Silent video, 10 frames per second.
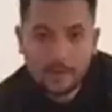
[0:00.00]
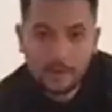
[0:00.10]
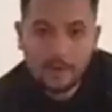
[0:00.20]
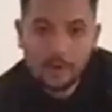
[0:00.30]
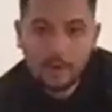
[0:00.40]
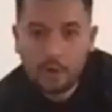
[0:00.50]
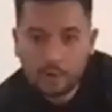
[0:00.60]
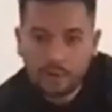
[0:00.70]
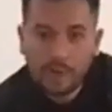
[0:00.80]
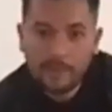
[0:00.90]
not
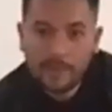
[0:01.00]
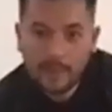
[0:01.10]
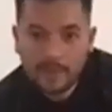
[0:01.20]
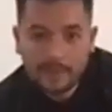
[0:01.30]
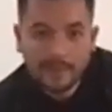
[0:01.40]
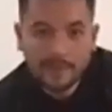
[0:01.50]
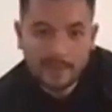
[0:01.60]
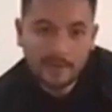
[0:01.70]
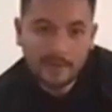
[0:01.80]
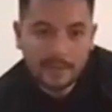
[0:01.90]
doing something
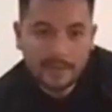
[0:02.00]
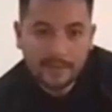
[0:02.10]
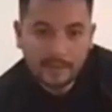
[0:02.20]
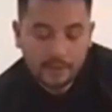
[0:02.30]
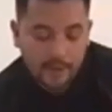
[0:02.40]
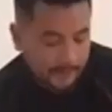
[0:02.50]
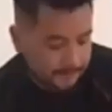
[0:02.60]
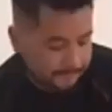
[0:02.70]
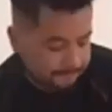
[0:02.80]
unnecessary down the track.